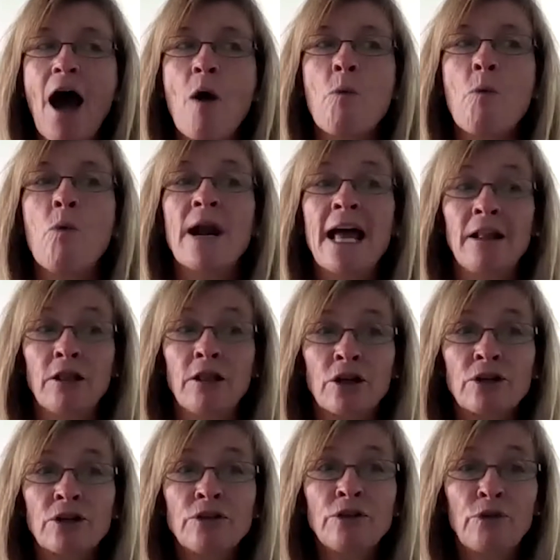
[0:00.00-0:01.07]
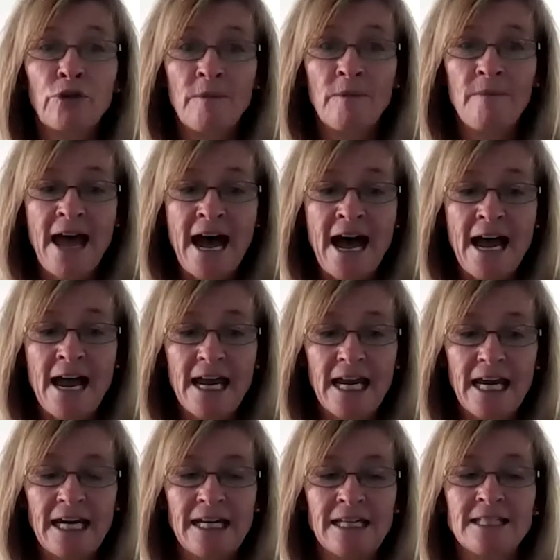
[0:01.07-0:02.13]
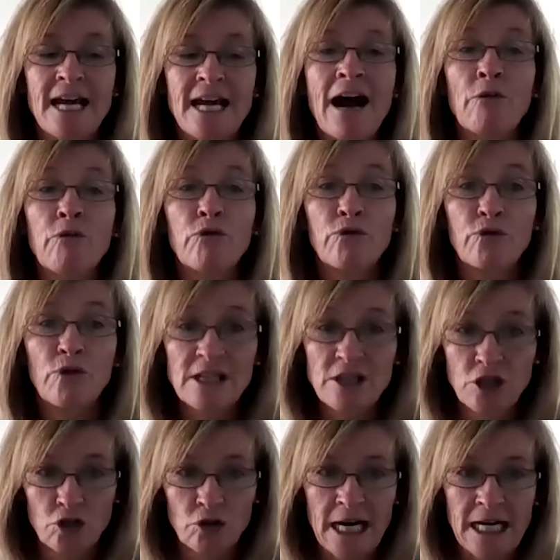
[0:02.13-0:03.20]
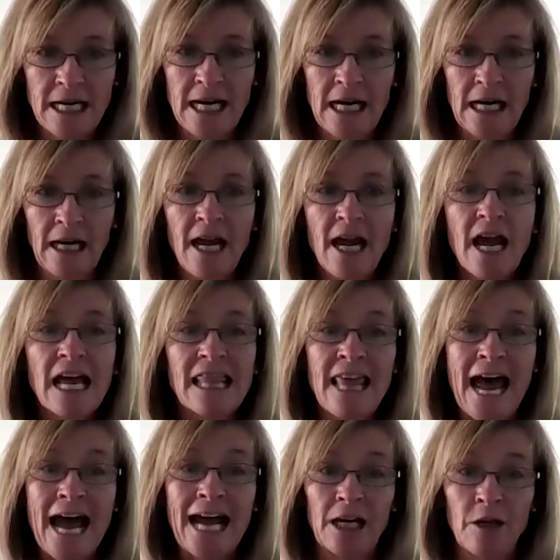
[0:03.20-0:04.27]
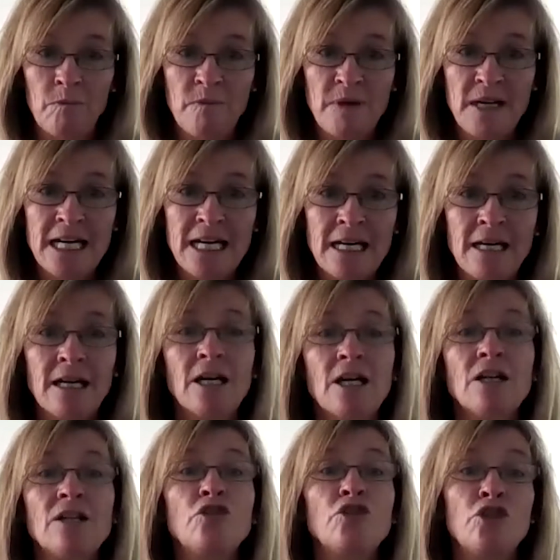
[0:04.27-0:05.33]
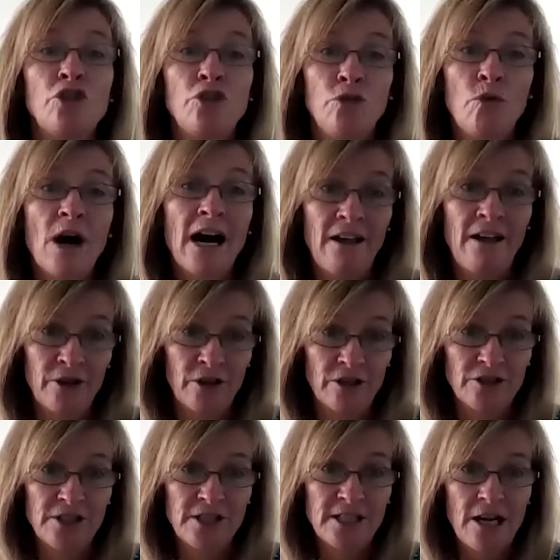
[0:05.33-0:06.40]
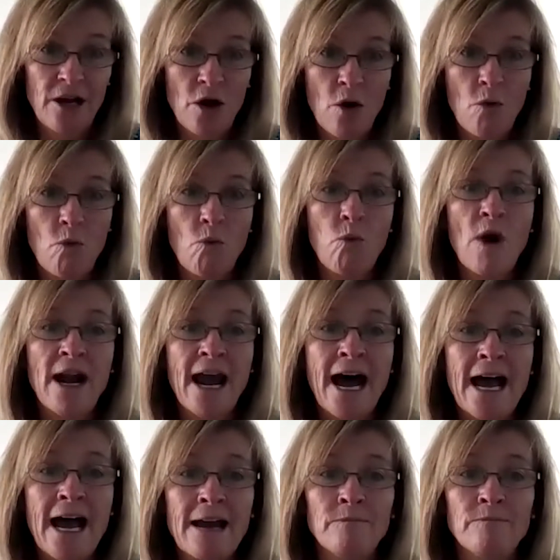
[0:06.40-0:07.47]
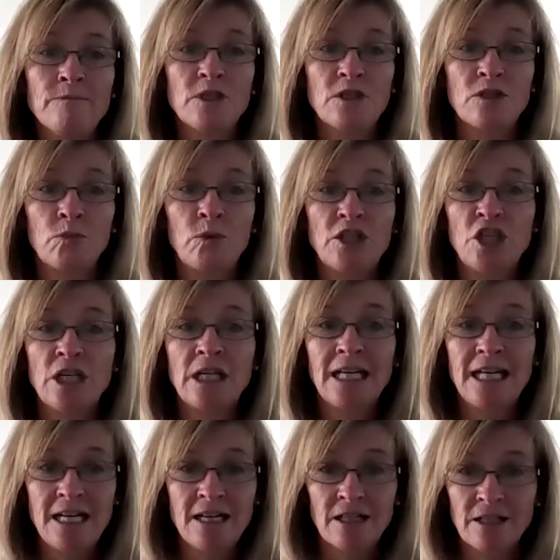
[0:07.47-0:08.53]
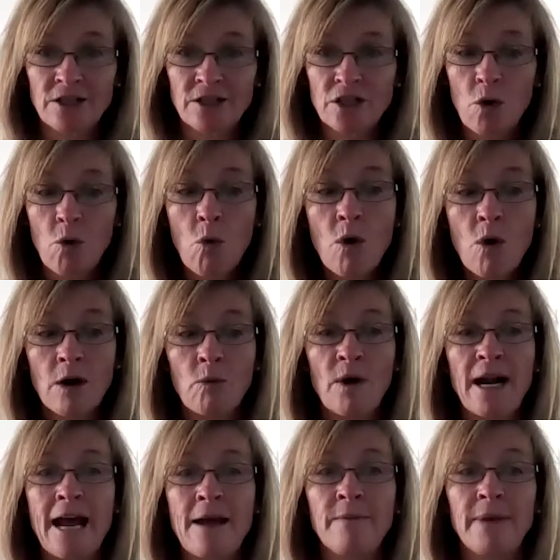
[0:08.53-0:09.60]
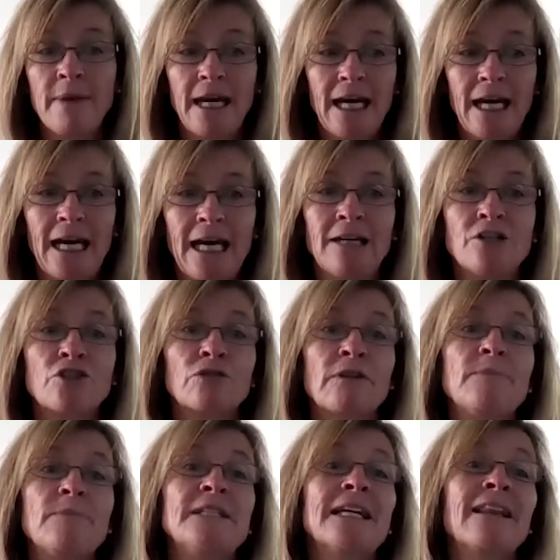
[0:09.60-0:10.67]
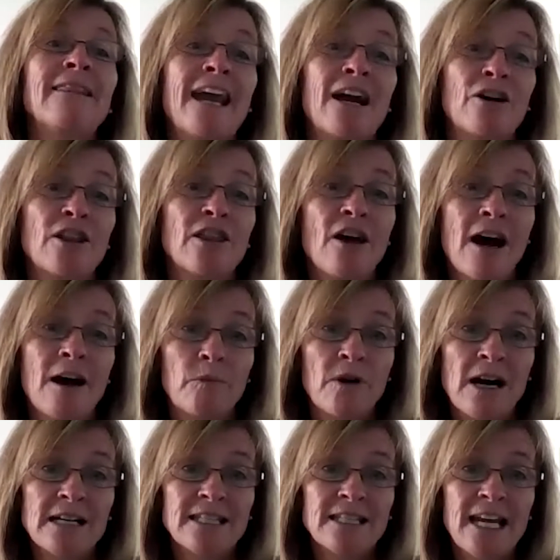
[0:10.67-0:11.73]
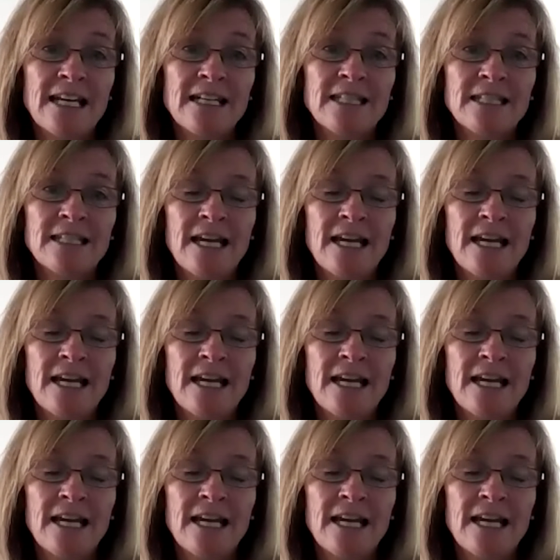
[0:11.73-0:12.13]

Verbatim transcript: what I learned from that is how frustrating that can be to others when I'm switching gears or when I'm interrupting their thought process